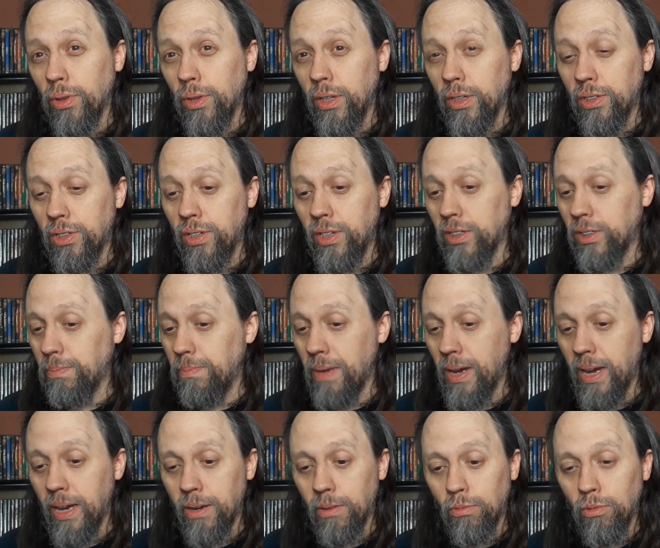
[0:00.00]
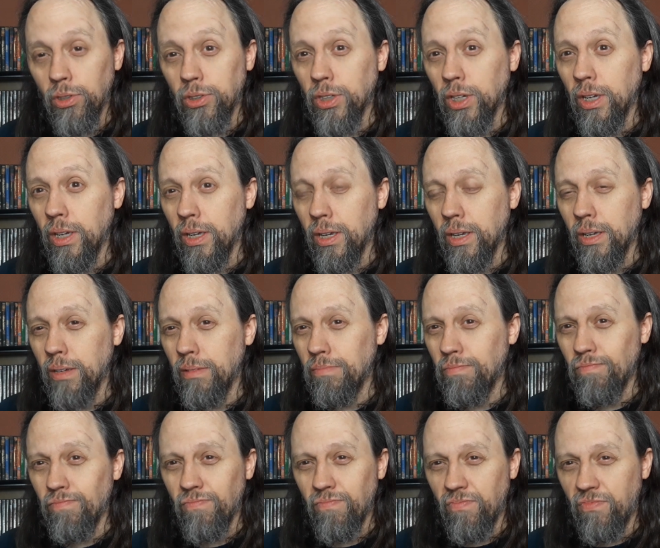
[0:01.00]
This man was a
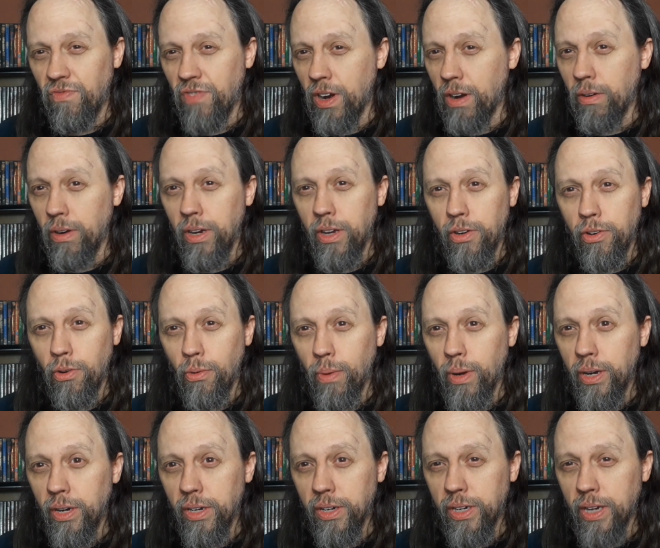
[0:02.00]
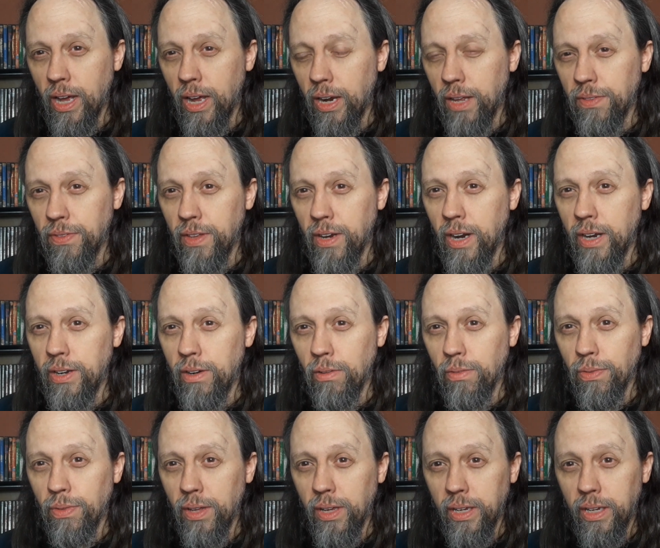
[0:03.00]
very underrated talent that I
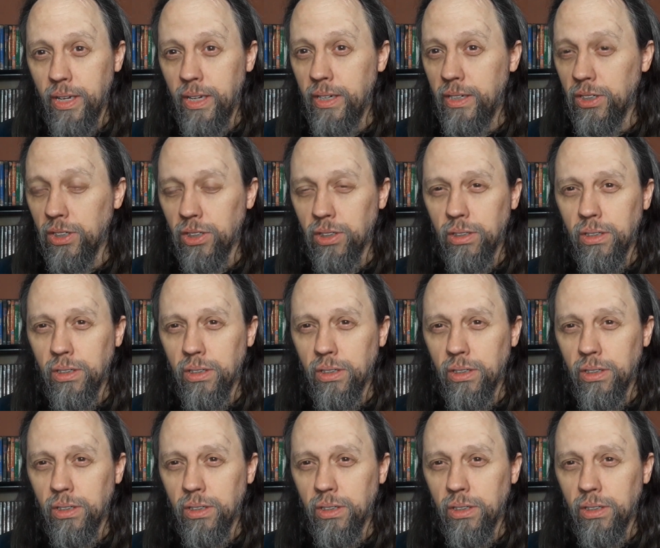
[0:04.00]
don't think he